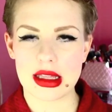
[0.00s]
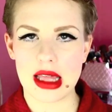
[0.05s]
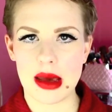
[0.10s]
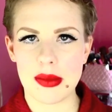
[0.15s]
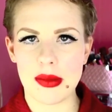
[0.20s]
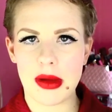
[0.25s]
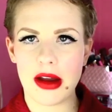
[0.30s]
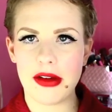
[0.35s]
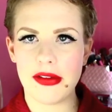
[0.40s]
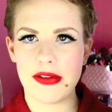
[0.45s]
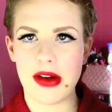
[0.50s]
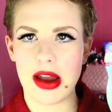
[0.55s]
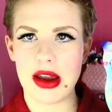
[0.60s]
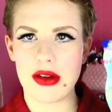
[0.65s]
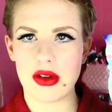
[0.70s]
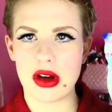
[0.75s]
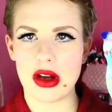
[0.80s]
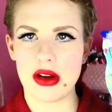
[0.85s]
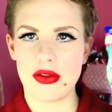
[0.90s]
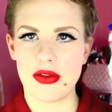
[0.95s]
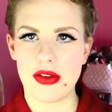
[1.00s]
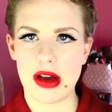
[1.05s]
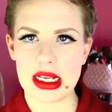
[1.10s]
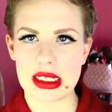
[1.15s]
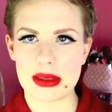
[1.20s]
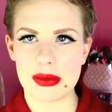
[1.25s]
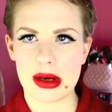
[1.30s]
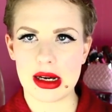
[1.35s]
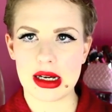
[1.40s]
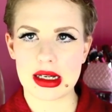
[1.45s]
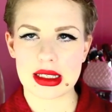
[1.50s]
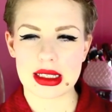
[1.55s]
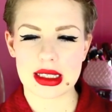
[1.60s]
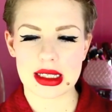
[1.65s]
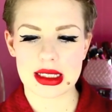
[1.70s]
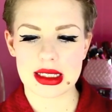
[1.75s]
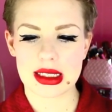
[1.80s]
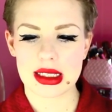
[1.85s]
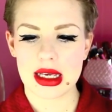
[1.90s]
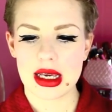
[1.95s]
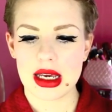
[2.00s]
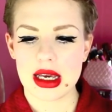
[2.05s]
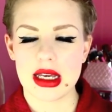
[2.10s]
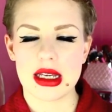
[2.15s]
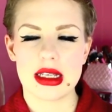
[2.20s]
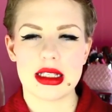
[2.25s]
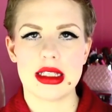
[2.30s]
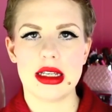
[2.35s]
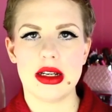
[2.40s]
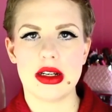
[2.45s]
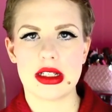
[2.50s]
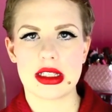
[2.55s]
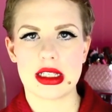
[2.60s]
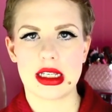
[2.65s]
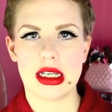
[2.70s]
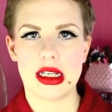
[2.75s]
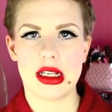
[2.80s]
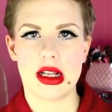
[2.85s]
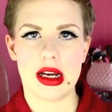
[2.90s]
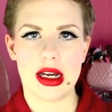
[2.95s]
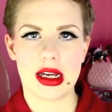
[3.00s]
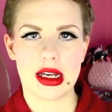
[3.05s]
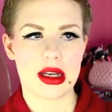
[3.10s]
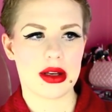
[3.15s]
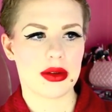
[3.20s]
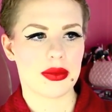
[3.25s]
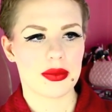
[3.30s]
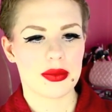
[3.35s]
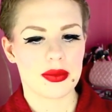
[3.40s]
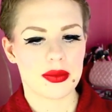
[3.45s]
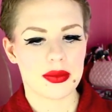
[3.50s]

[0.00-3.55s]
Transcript: they're my favorite face masks. Seriously, like,